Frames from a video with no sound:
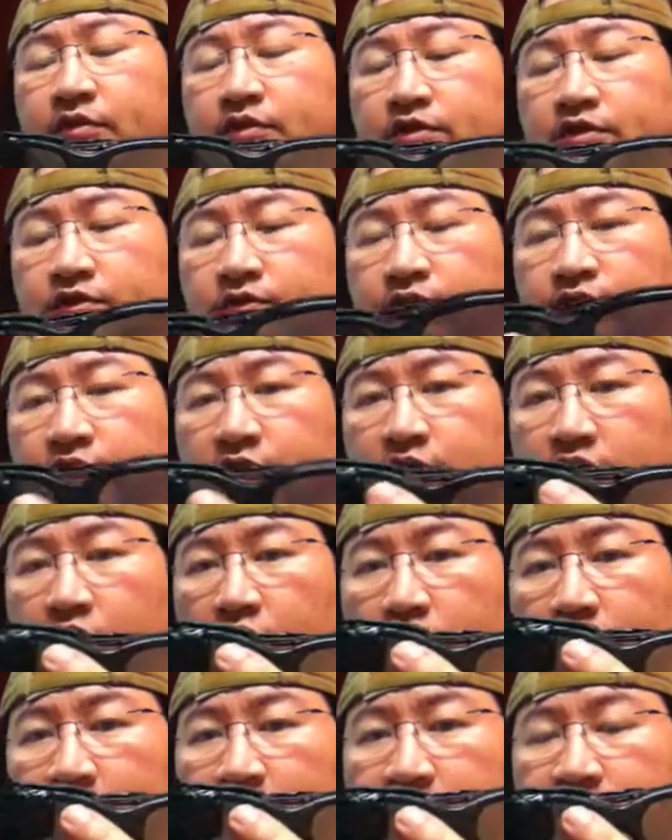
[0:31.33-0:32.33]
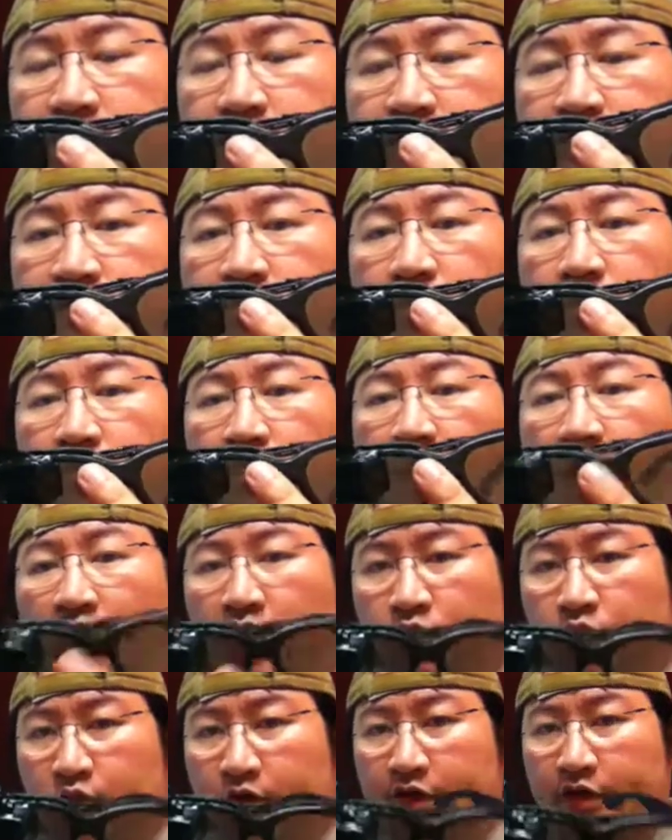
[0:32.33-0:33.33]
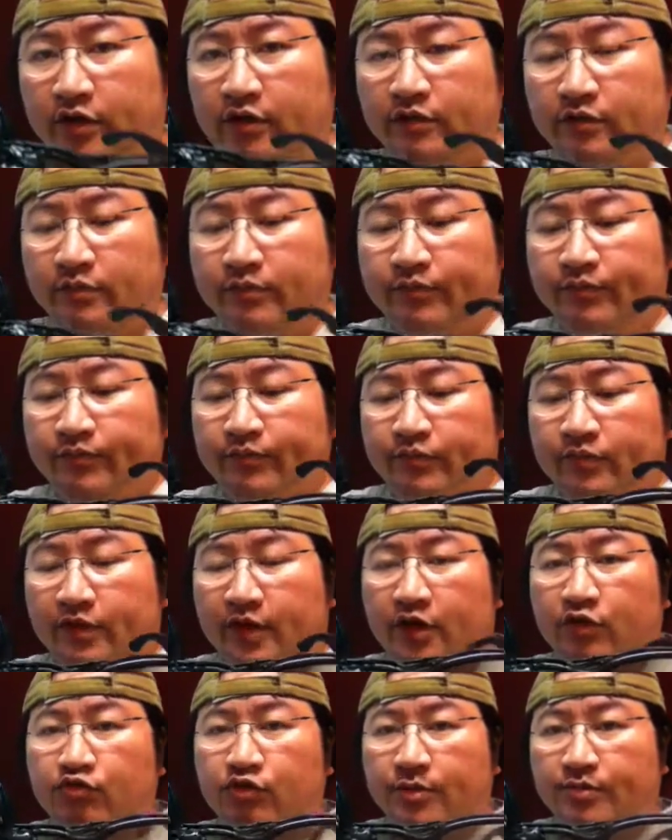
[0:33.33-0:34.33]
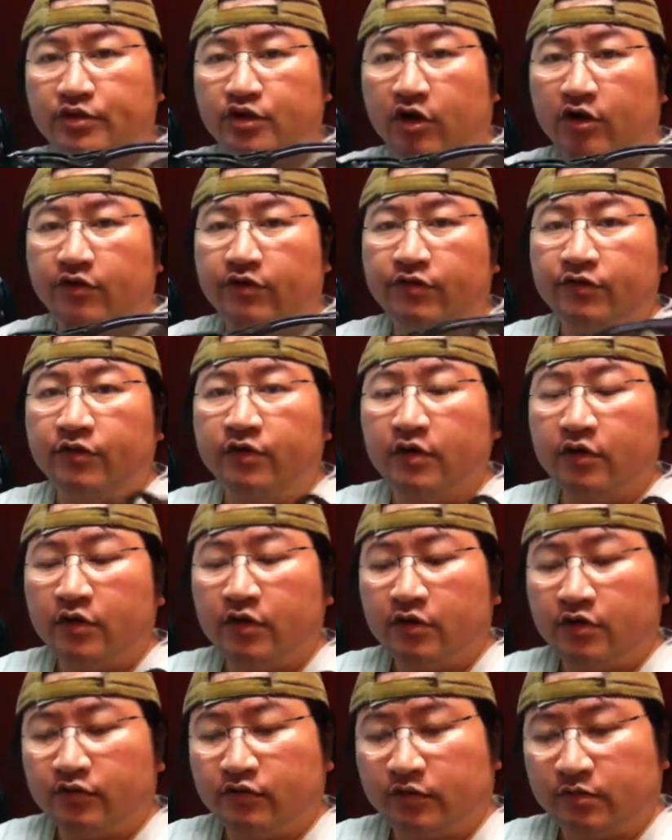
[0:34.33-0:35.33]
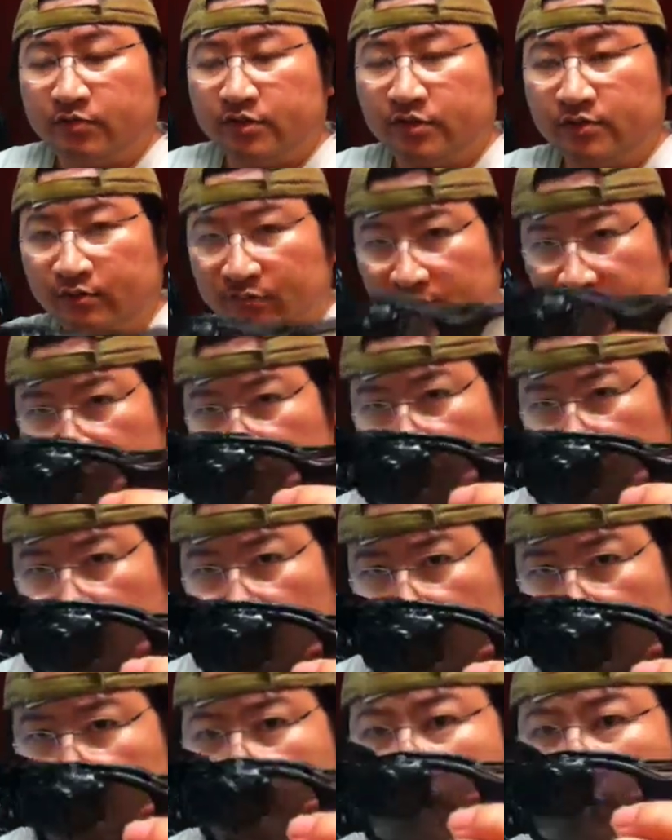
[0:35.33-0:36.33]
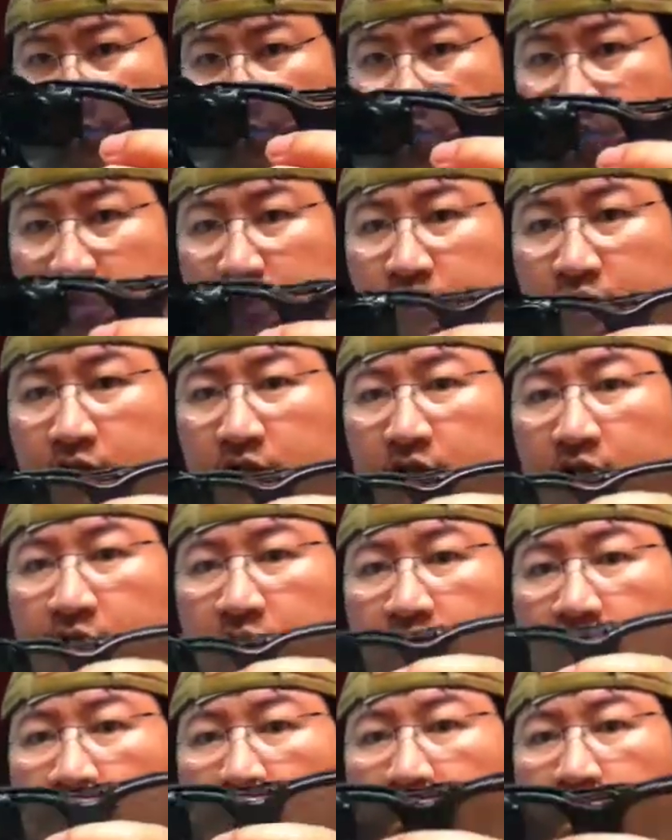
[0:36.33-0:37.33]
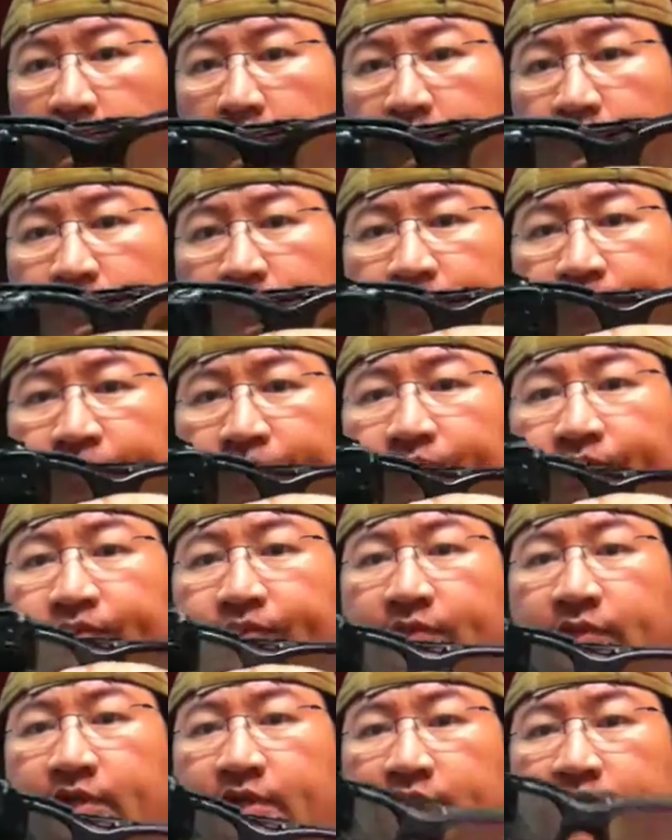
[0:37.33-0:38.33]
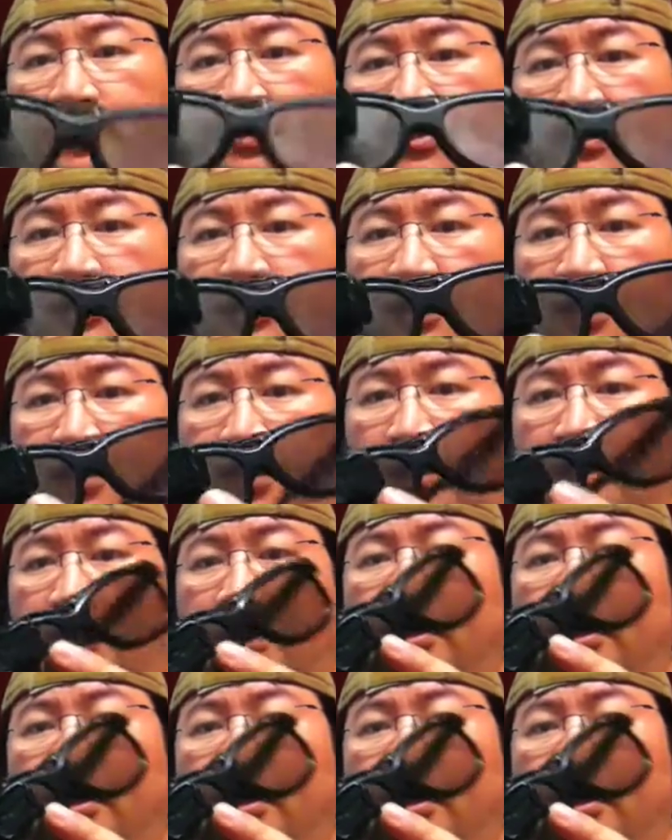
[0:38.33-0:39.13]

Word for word: some video glasses or hardware I ripped off from some video glasses. Um, this is a